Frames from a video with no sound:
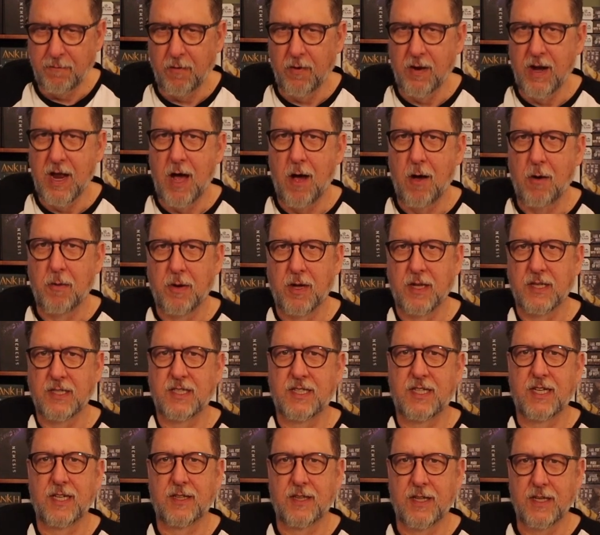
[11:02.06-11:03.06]
for now I'm going to
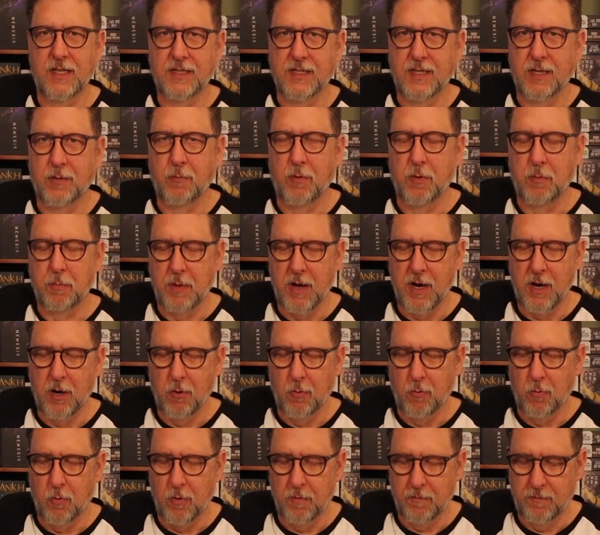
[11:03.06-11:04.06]
stick these in with
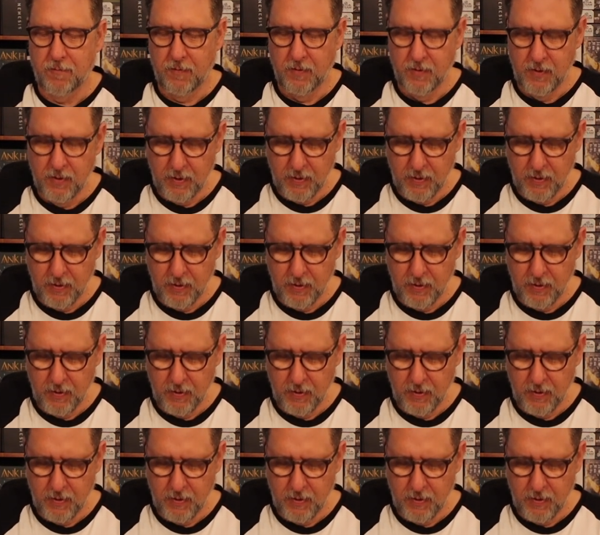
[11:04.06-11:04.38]
Beowulf,